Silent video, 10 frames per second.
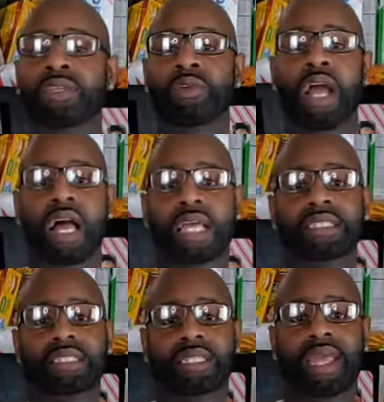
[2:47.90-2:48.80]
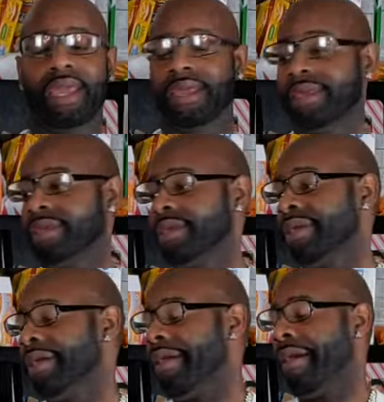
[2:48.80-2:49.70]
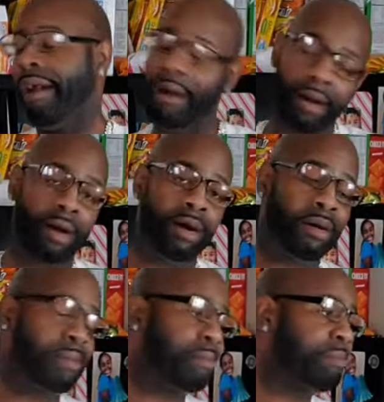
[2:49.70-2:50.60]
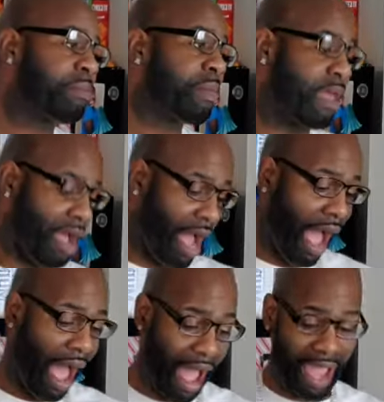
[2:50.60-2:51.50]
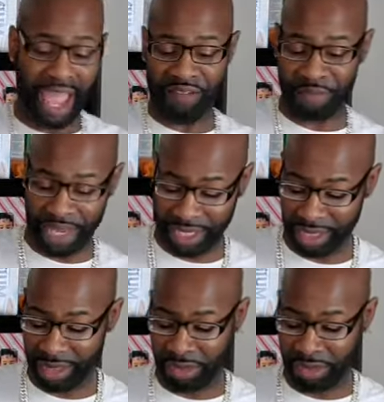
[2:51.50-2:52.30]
you guys, today. I have been